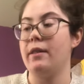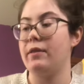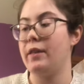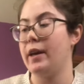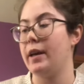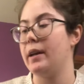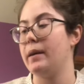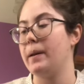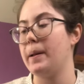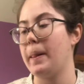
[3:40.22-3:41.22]

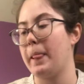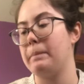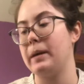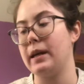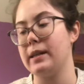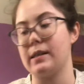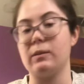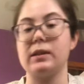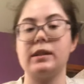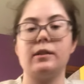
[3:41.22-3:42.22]
Then, because I
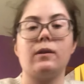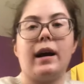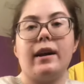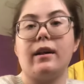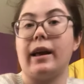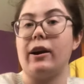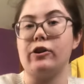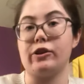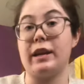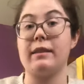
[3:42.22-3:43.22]
was still kind of like
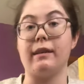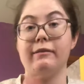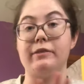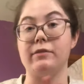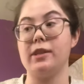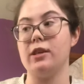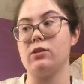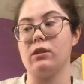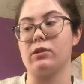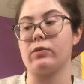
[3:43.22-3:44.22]
underneath that
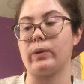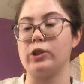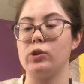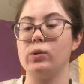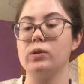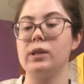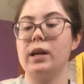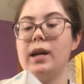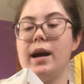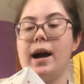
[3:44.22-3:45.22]
$15 threshold,
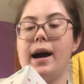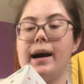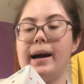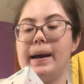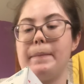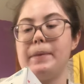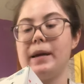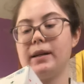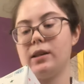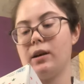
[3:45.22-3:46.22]
I
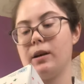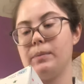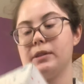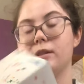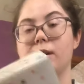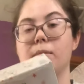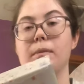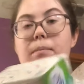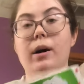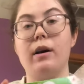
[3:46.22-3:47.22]
picked up some
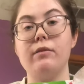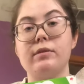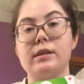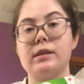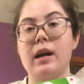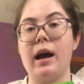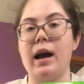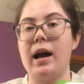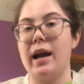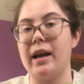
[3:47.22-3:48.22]
Puffs,
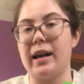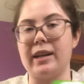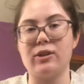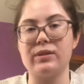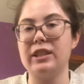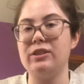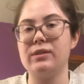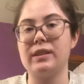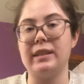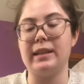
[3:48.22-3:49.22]
and I don't really use
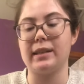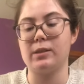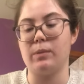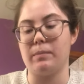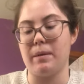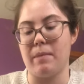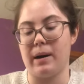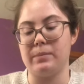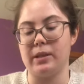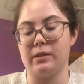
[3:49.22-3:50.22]
Kleenex, but my
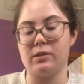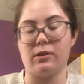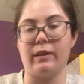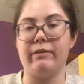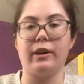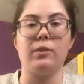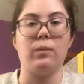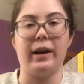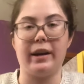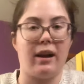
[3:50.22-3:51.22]
mom does, so I figured
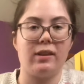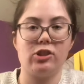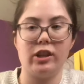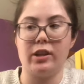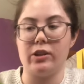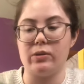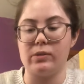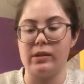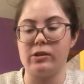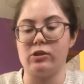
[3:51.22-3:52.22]
why not? She can use
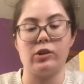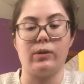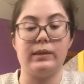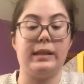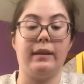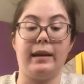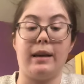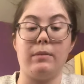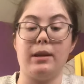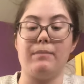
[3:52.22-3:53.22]
these. She's always yelling at
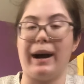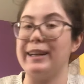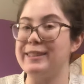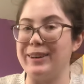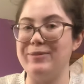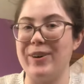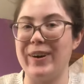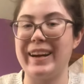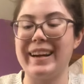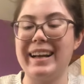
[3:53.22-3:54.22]
me to buy some more.